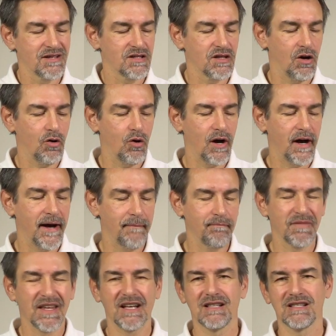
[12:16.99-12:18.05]
So
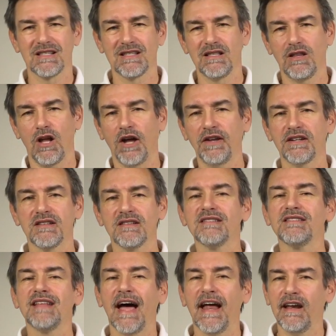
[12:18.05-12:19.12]
it's not a
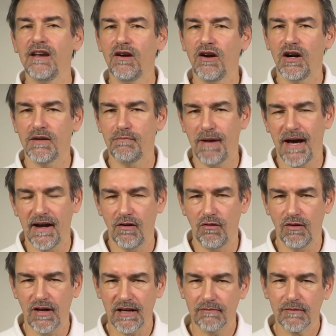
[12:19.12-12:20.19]
standard
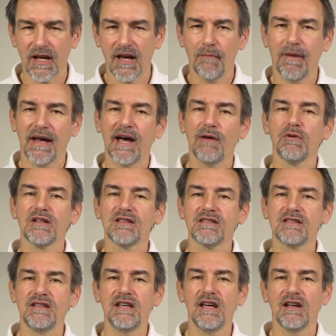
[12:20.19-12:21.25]
battery. But I will
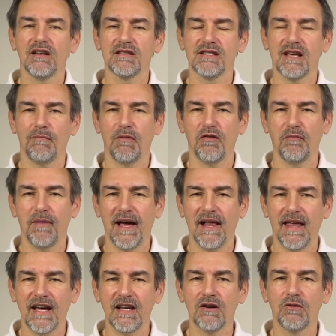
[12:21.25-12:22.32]
see in some of my
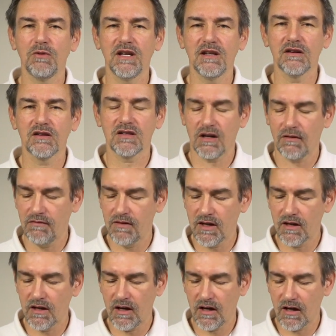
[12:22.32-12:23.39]
later videos of
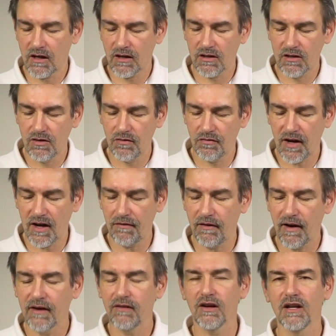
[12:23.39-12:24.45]
the
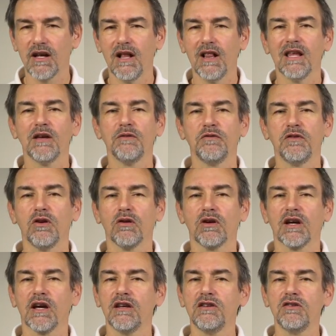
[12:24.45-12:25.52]
Q500 if you
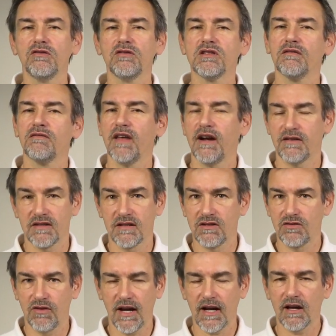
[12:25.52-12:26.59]
can use, if there's a
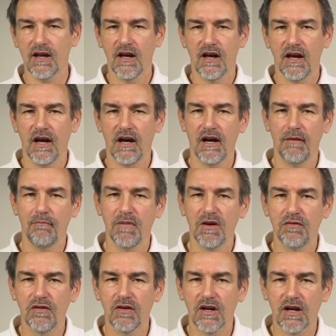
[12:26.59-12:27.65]
trick,
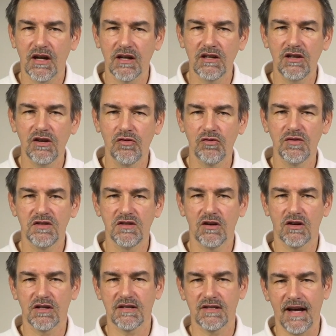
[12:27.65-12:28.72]
if you can use
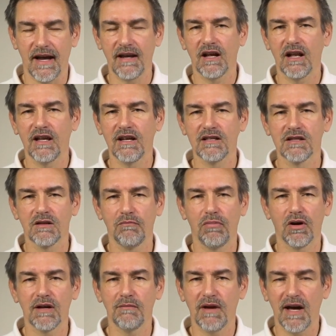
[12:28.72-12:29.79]
your standard lithium
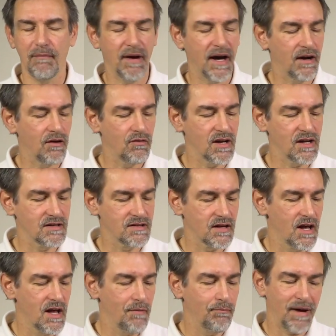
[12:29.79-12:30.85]
polymer batteries.
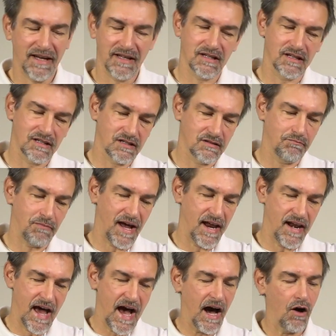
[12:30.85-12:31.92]
But
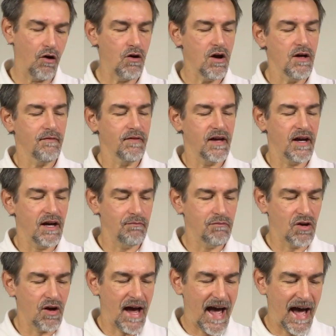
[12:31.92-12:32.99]
by now
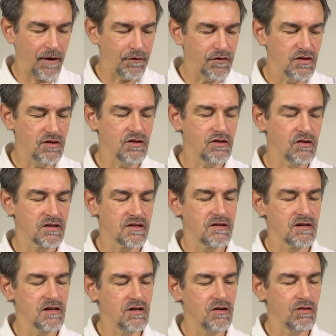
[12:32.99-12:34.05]
you have to use
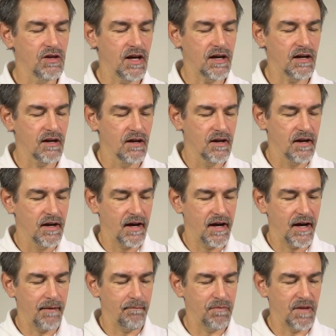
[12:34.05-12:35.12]
the Yuneec
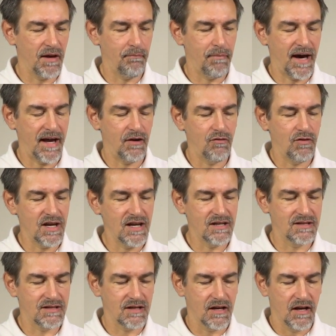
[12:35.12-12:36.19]

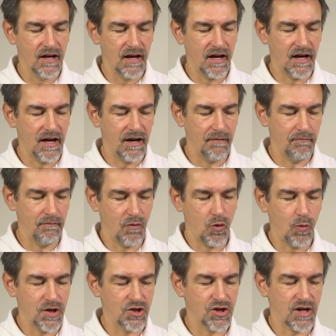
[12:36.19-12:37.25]
batteries,
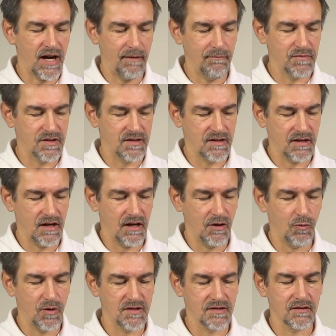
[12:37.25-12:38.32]
which comes
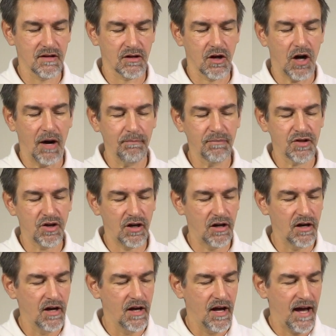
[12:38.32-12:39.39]
with the
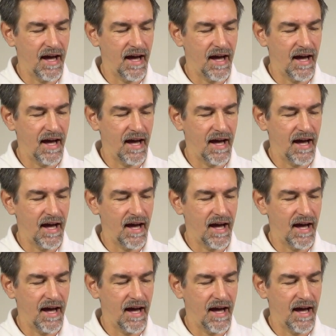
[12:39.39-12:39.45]
copter.